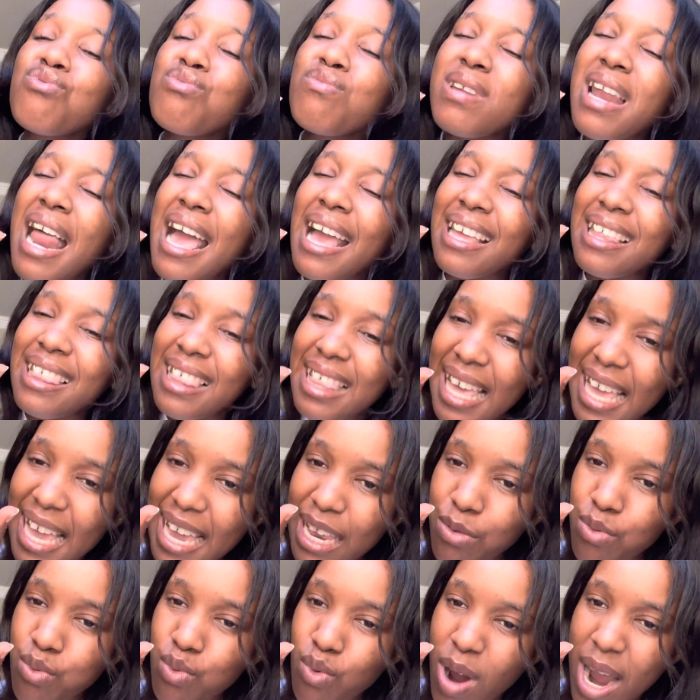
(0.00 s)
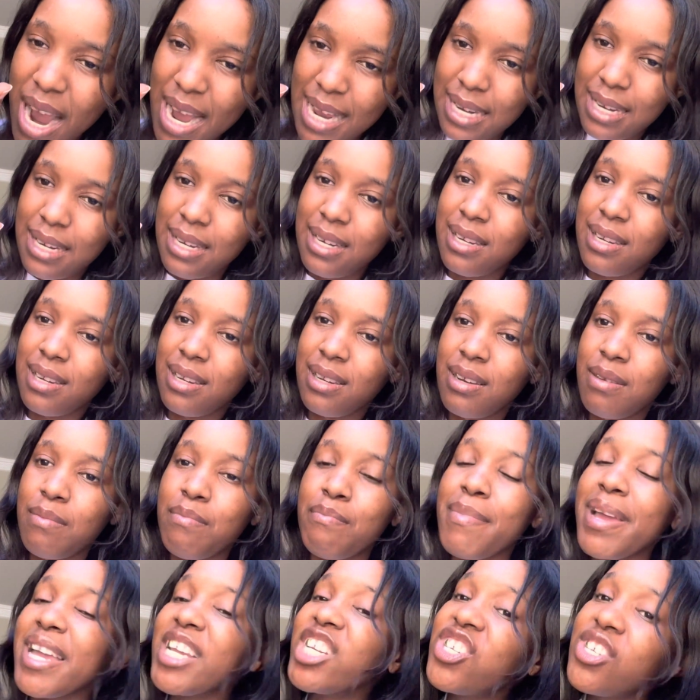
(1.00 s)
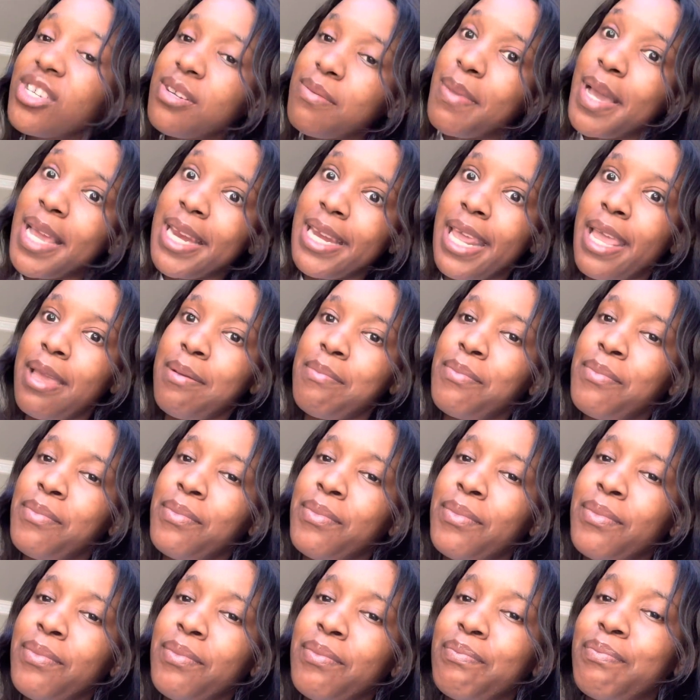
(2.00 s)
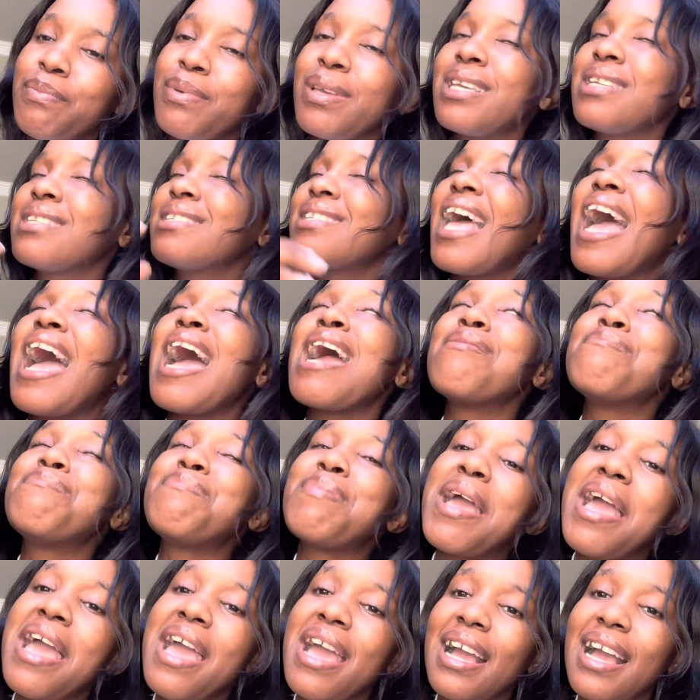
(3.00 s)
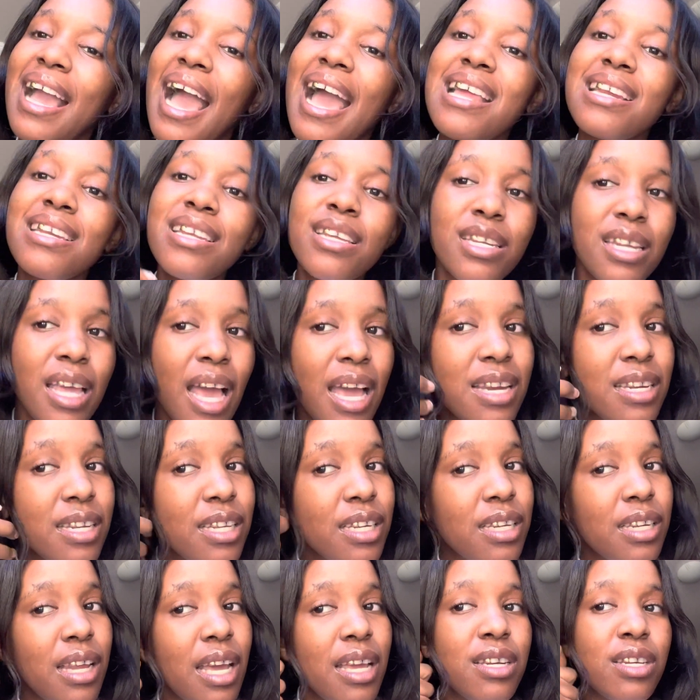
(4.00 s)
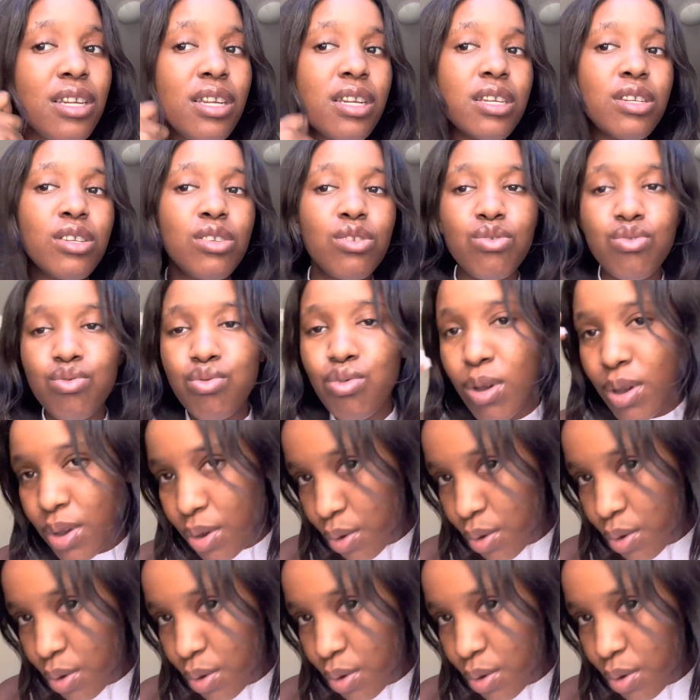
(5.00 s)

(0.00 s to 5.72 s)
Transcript: like that one, mention my name. Because I beg, I need new